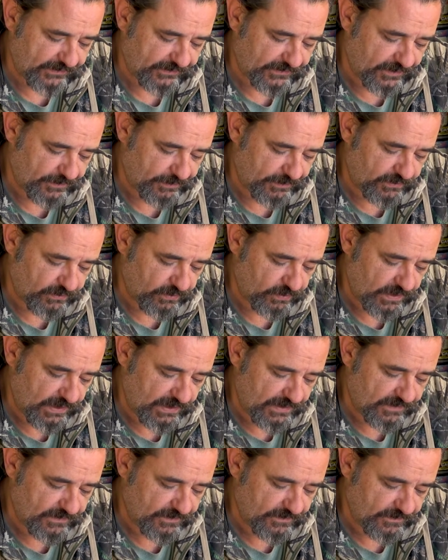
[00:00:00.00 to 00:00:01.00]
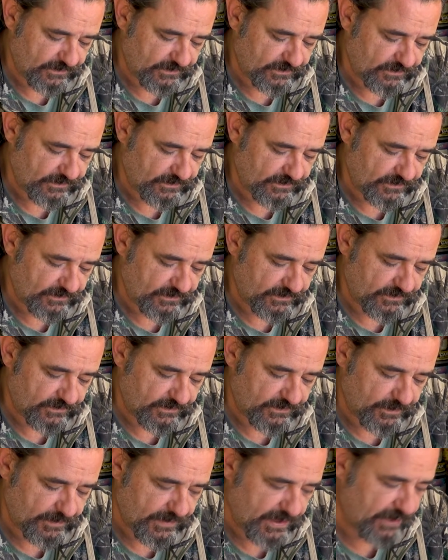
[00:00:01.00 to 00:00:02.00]
so between
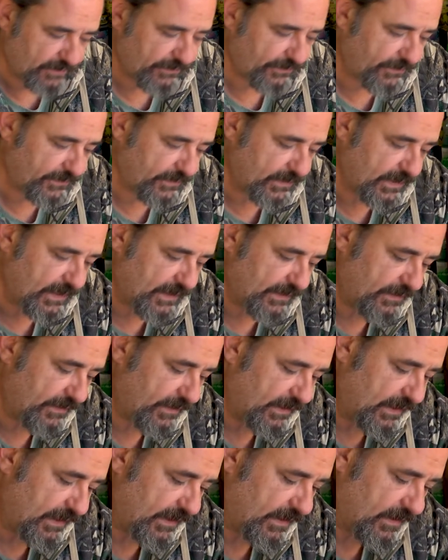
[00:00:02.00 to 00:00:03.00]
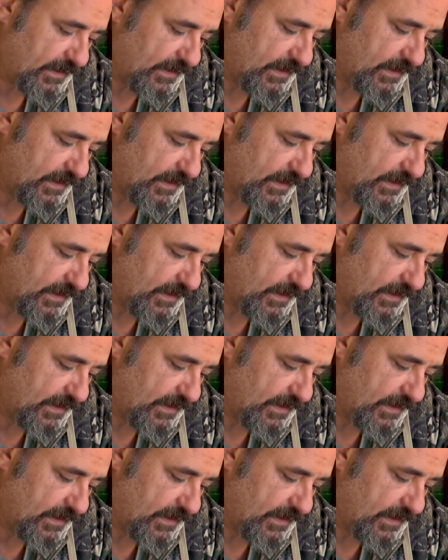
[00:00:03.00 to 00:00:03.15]
the mouth and the